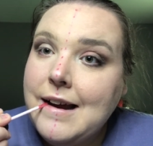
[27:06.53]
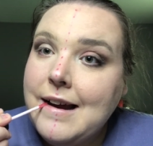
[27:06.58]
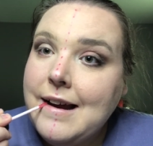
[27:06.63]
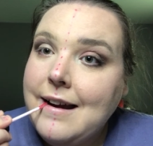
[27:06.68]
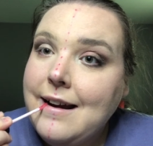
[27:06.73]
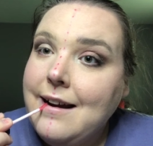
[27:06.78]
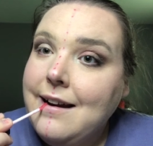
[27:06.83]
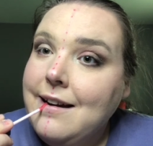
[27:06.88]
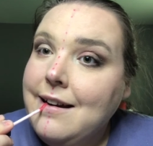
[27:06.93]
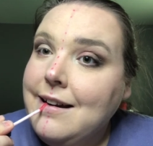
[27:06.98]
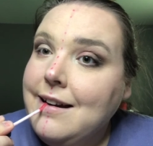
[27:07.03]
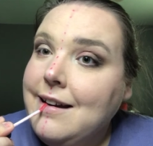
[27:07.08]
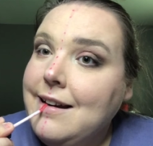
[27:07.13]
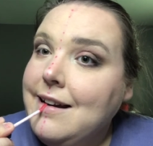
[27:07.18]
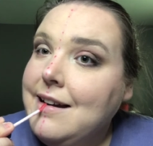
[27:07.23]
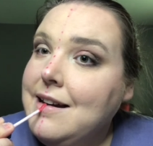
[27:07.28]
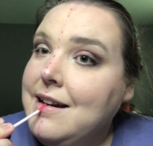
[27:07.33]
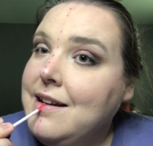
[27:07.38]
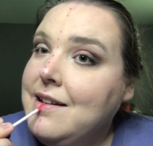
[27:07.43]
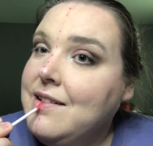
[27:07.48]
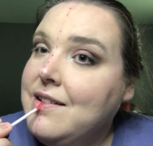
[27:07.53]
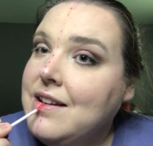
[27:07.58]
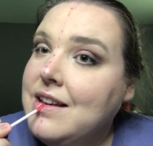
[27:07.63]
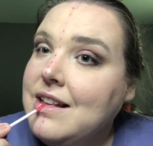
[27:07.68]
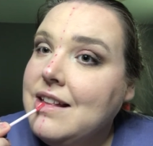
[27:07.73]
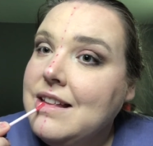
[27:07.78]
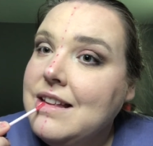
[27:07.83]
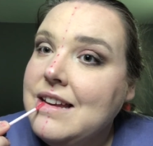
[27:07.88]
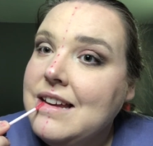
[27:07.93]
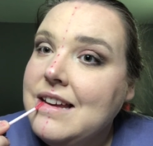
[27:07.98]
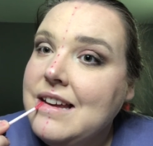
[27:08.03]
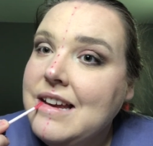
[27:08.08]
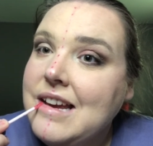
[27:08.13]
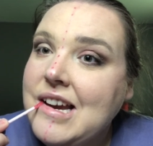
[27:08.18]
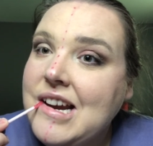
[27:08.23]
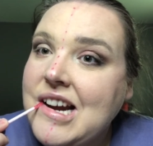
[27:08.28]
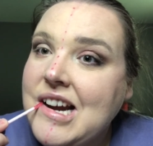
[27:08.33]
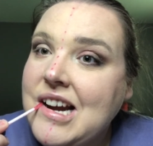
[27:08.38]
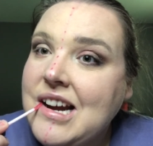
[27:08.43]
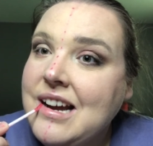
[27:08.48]
I would typically
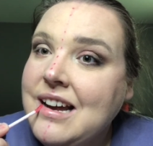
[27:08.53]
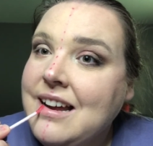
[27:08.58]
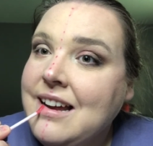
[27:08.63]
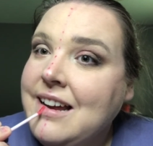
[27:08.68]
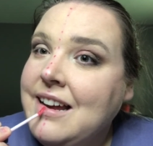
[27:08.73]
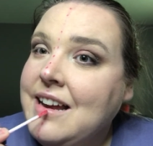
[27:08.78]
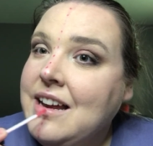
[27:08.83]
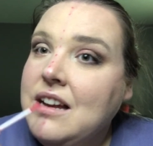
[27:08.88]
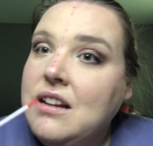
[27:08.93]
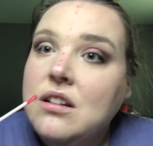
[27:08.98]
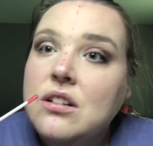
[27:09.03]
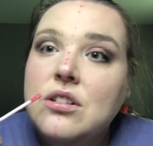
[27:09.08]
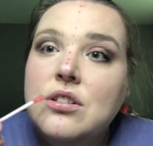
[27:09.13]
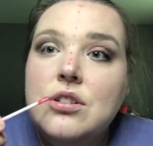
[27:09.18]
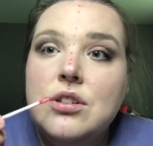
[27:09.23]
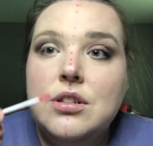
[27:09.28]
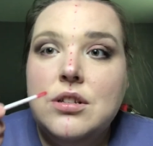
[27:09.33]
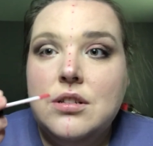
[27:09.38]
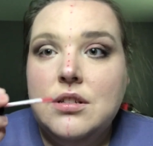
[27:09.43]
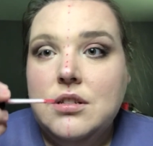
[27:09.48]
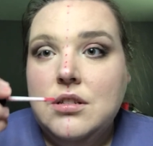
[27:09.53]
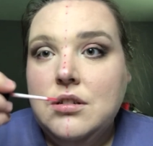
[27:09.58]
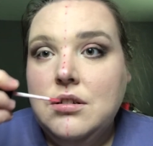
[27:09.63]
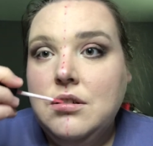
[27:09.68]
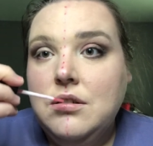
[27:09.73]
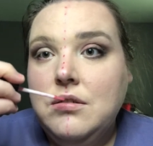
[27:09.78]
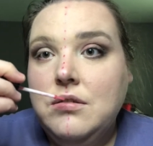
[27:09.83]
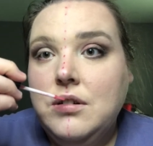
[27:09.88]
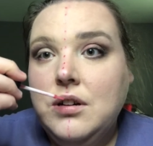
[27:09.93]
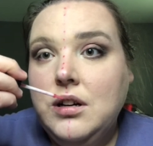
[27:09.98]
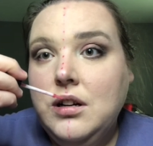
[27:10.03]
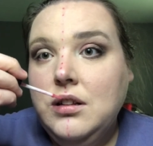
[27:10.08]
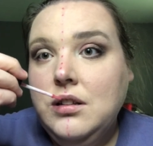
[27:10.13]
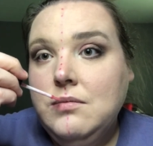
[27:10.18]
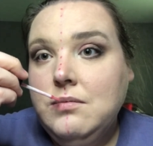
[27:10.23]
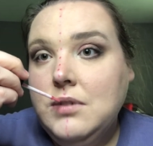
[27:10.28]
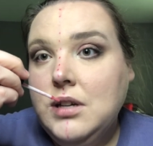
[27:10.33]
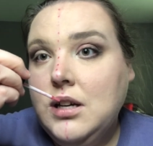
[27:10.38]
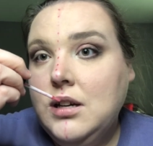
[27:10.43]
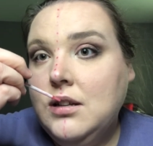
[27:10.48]
just do a
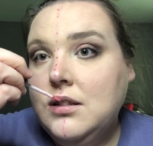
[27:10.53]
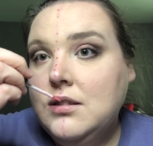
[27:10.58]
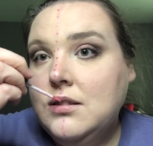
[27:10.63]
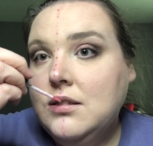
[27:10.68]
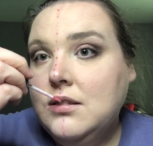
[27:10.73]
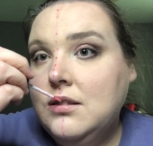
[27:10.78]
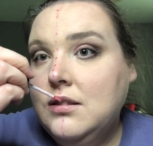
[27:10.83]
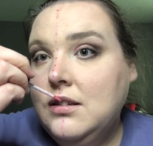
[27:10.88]
lip gloss.